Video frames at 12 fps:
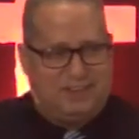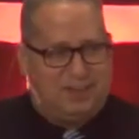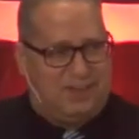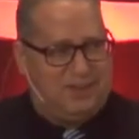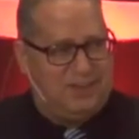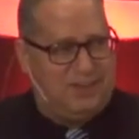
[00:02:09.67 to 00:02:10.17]

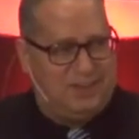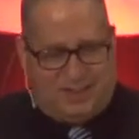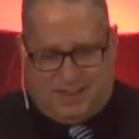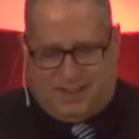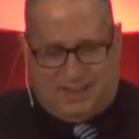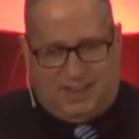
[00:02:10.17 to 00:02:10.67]
So,
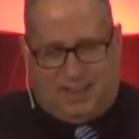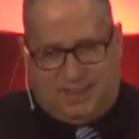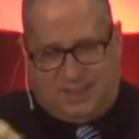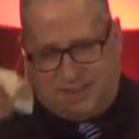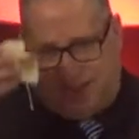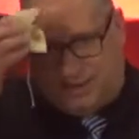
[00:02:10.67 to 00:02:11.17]

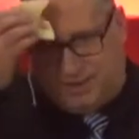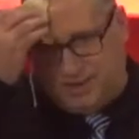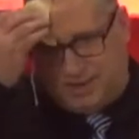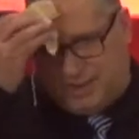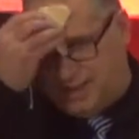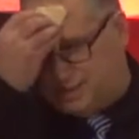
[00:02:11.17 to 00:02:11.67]

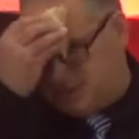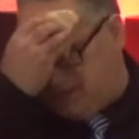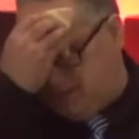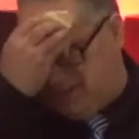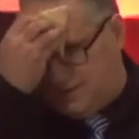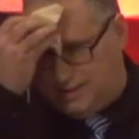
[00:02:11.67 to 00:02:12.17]

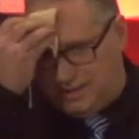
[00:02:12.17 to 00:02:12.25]
occasionally